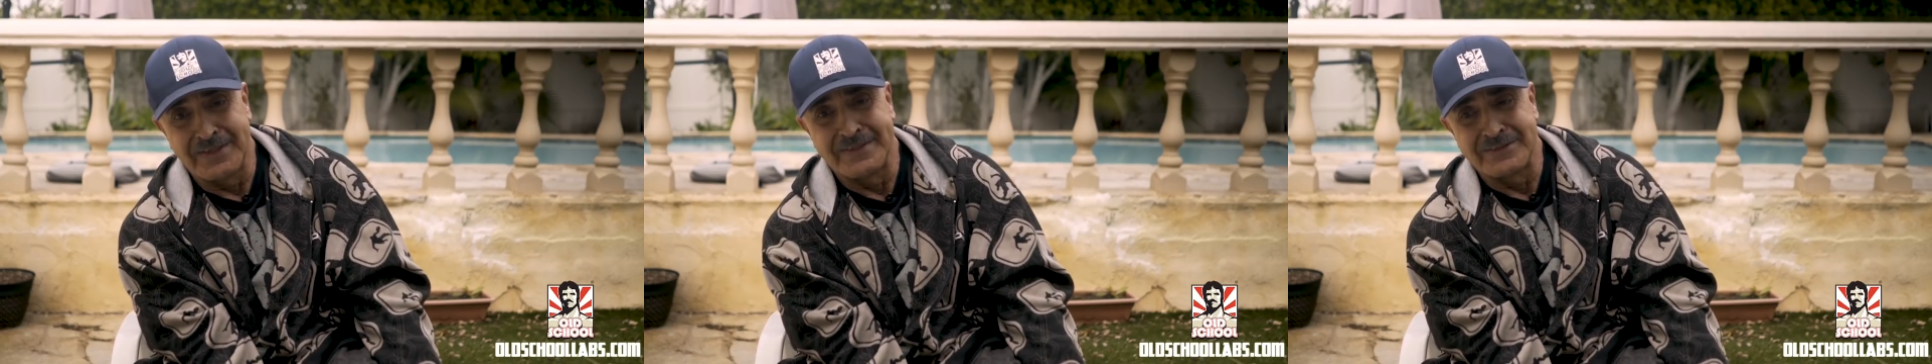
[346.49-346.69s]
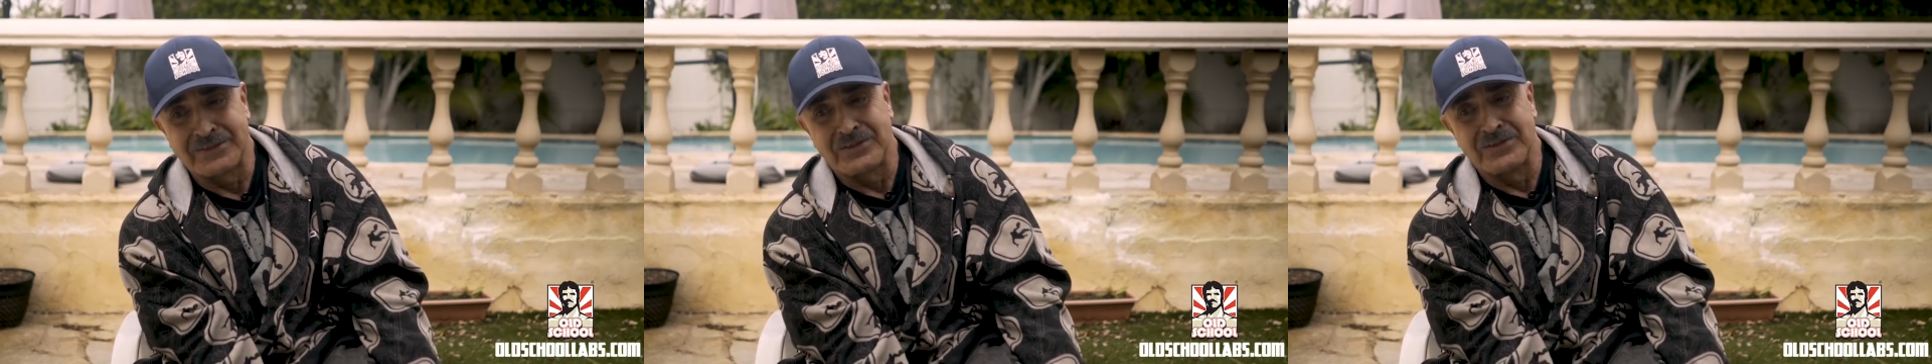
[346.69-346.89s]

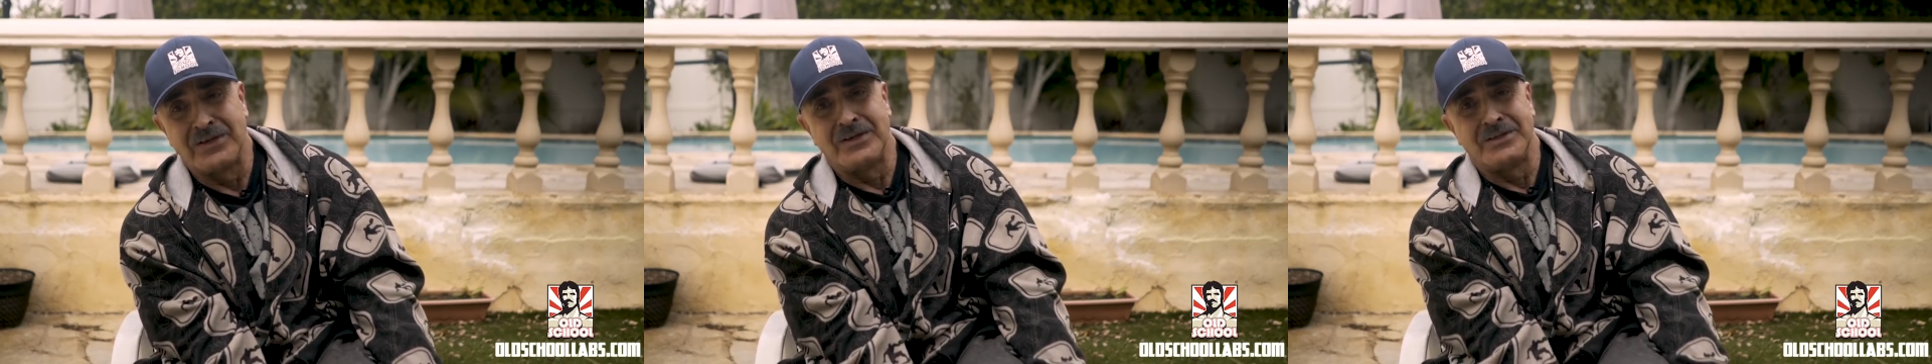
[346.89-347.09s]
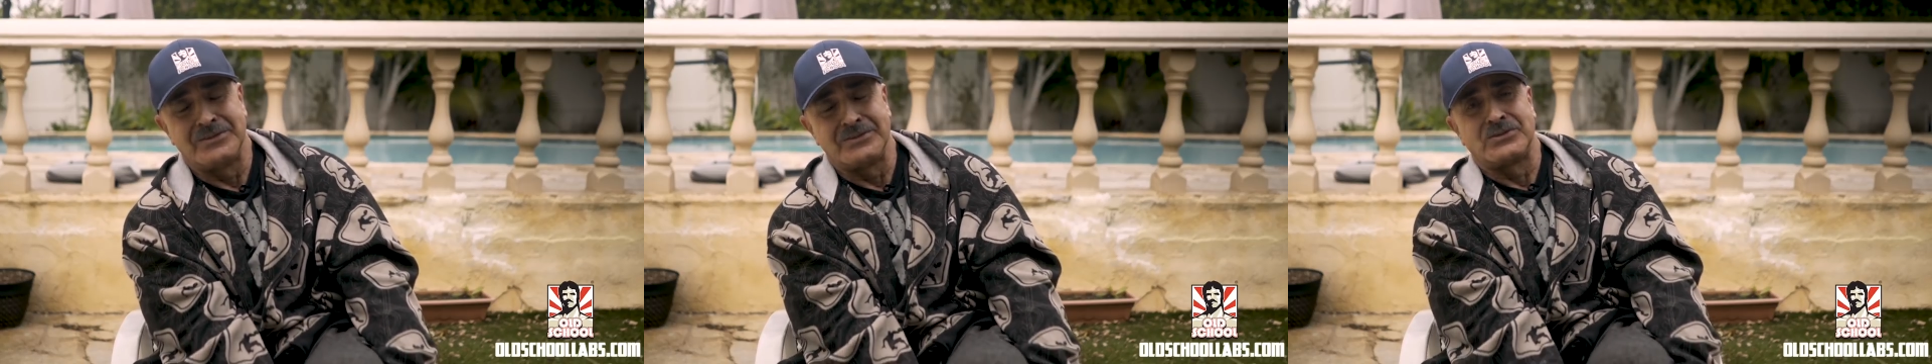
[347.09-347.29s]
in
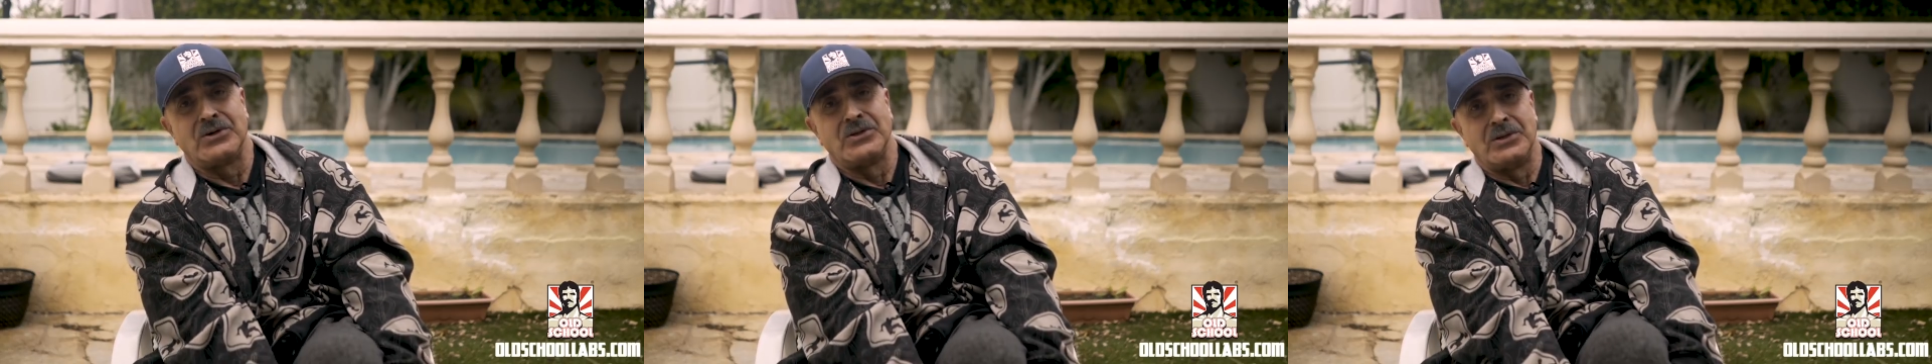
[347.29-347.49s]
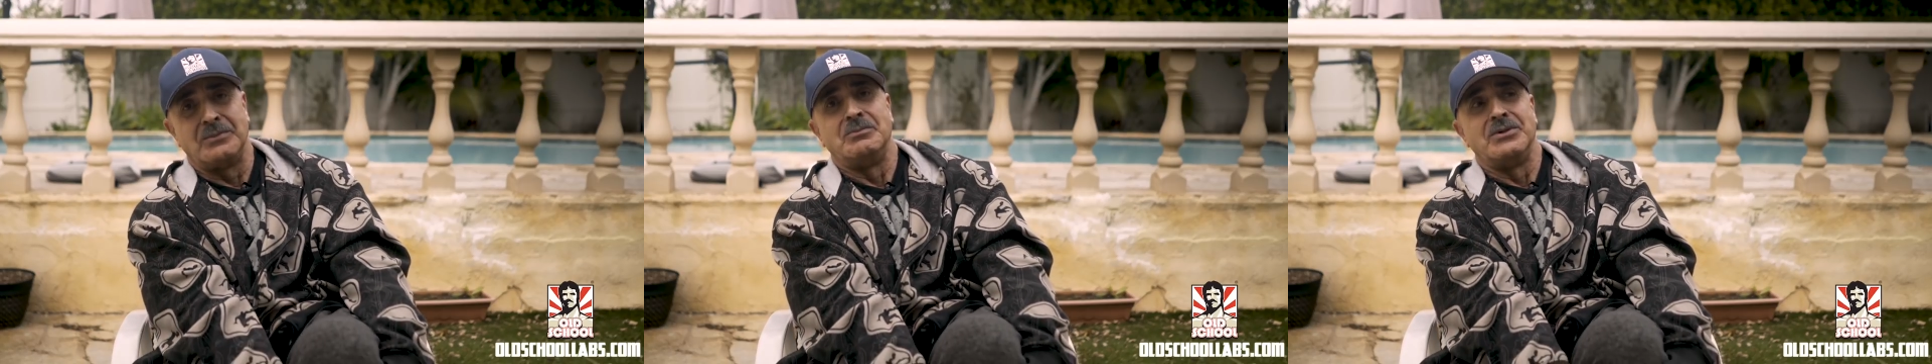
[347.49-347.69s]

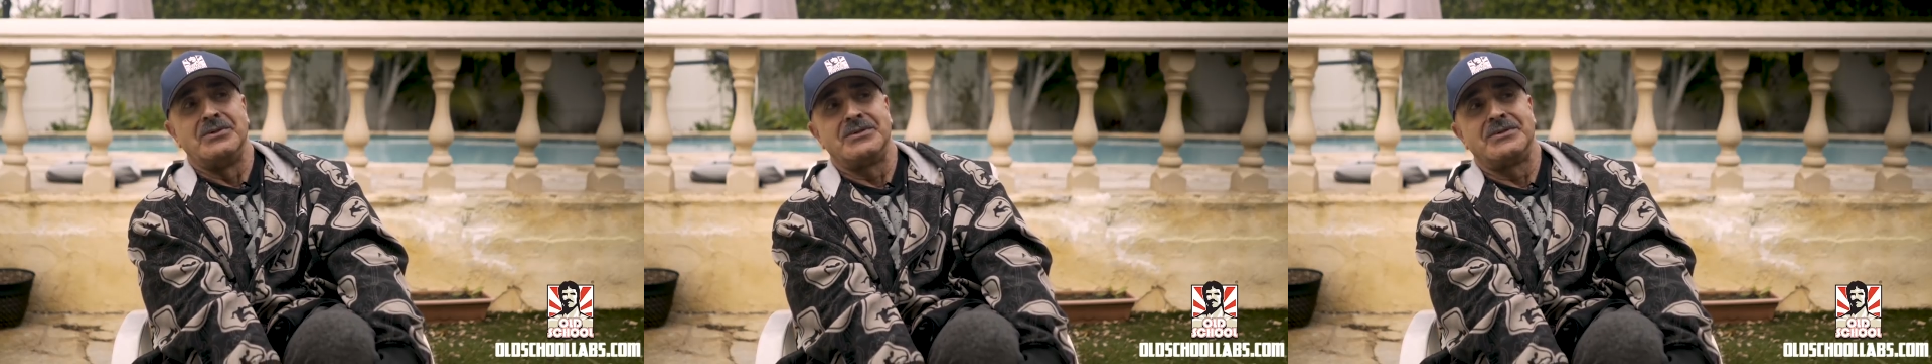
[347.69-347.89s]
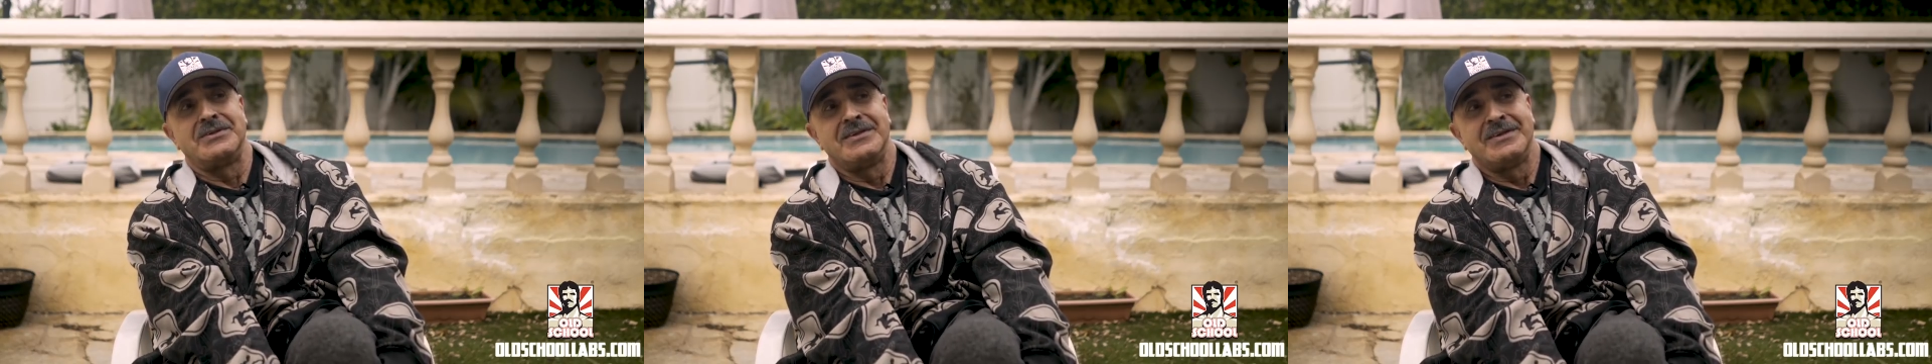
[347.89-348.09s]

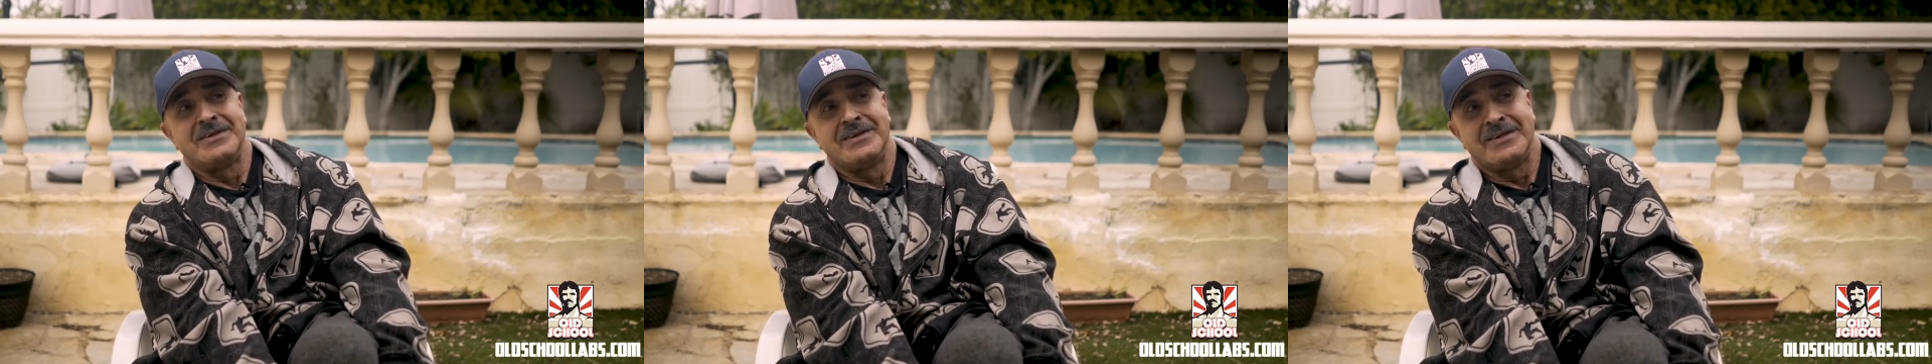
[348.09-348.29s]
Columbus,